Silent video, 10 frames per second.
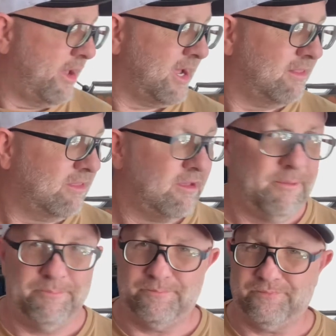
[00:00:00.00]
I got
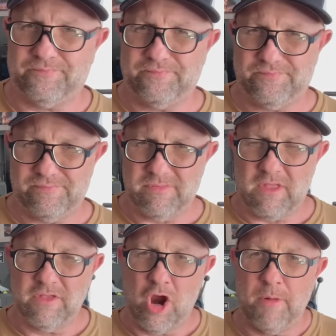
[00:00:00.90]
the
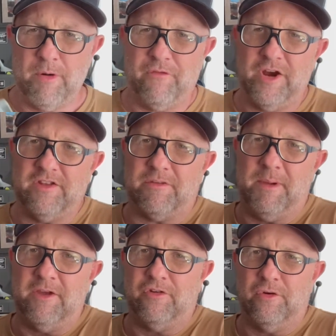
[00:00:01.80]
Harbor Freight
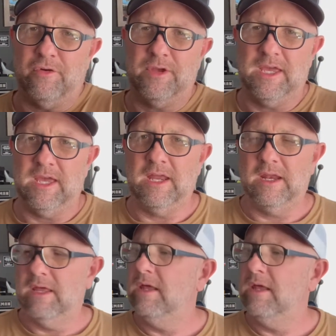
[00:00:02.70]
special kit,